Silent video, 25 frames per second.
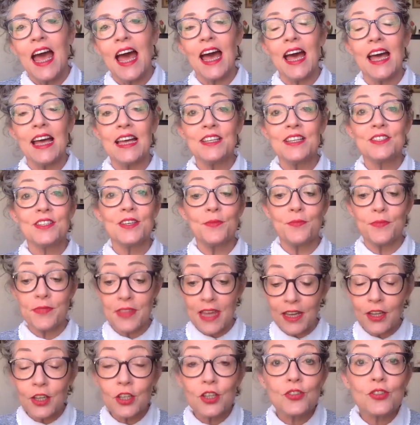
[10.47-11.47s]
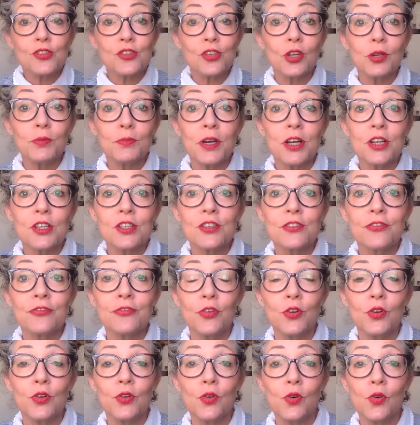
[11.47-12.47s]
And thank you so much
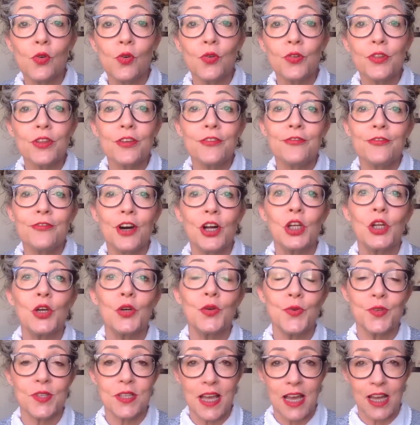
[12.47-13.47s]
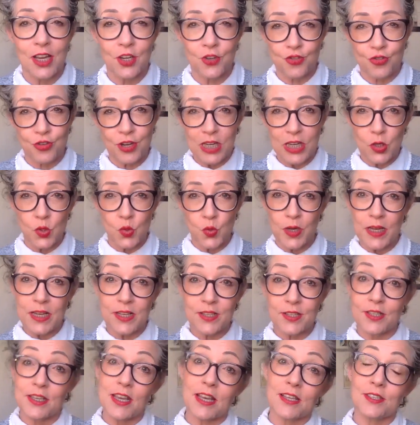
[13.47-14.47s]
for all the follows and
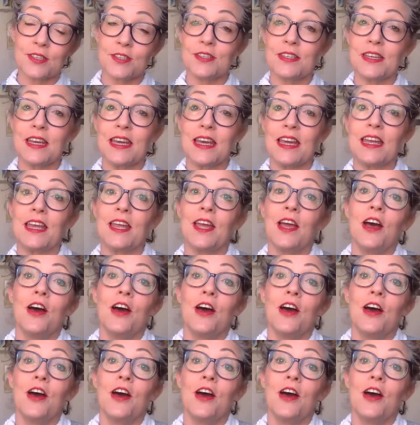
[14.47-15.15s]
retweets yesterday